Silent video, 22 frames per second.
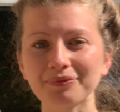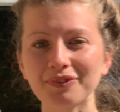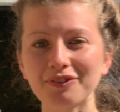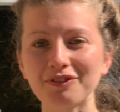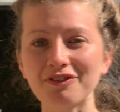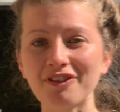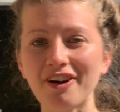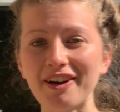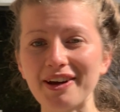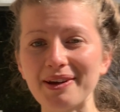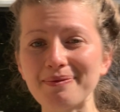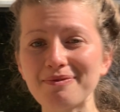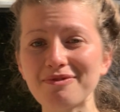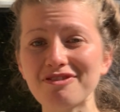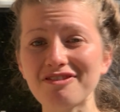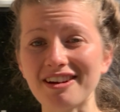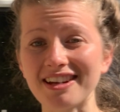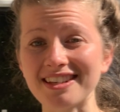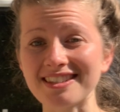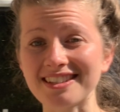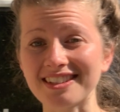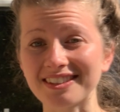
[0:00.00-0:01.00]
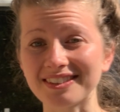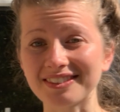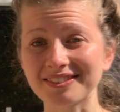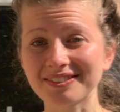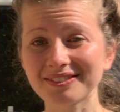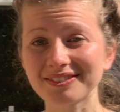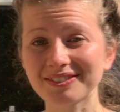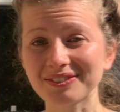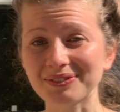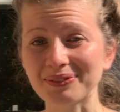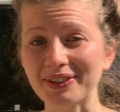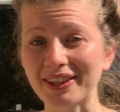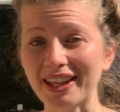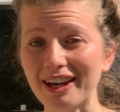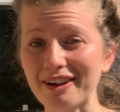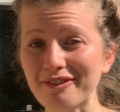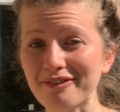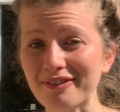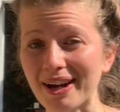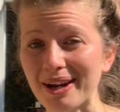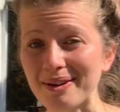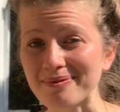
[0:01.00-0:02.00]
very present with our
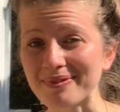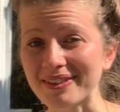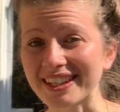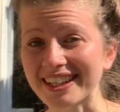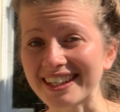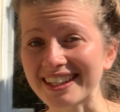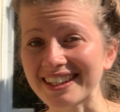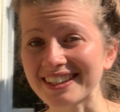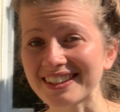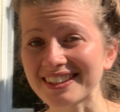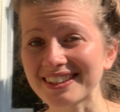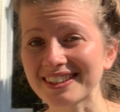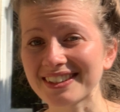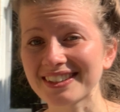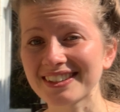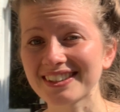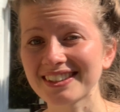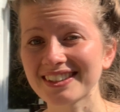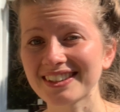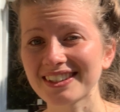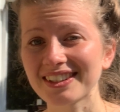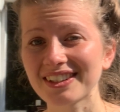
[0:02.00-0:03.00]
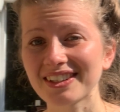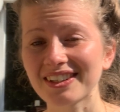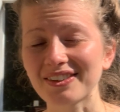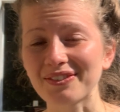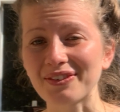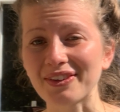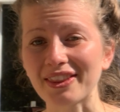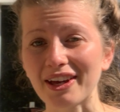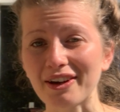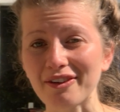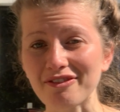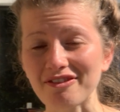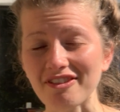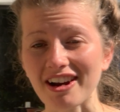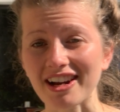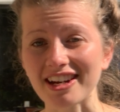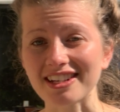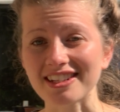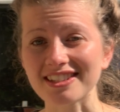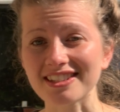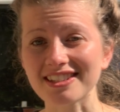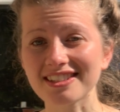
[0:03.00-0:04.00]
family, with our
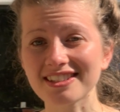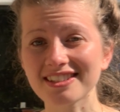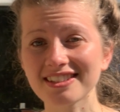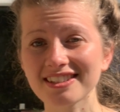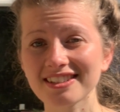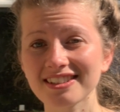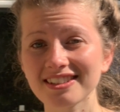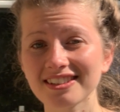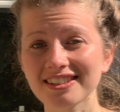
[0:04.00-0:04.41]
friends,